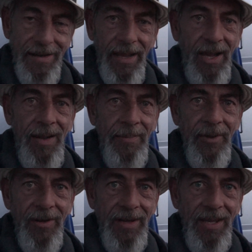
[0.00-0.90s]
how I'm
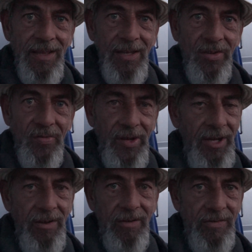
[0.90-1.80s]
going to get these
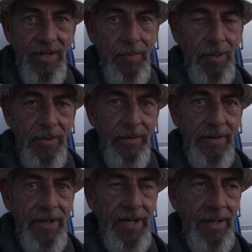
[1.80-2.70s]
videos
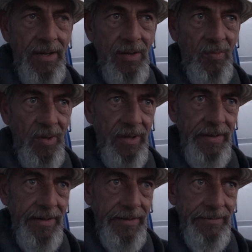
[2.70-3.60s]
uploaded. I really
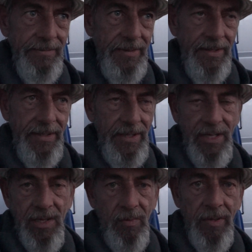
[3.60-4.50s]
don't.
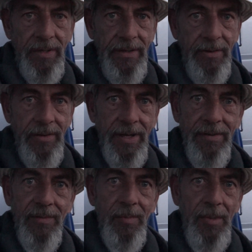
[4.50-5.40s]
And I really don't
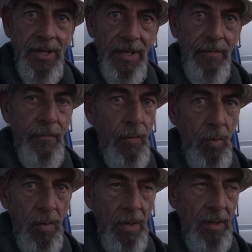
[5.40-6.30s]
have the money
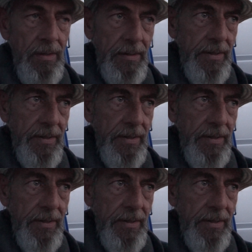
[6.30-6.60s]
for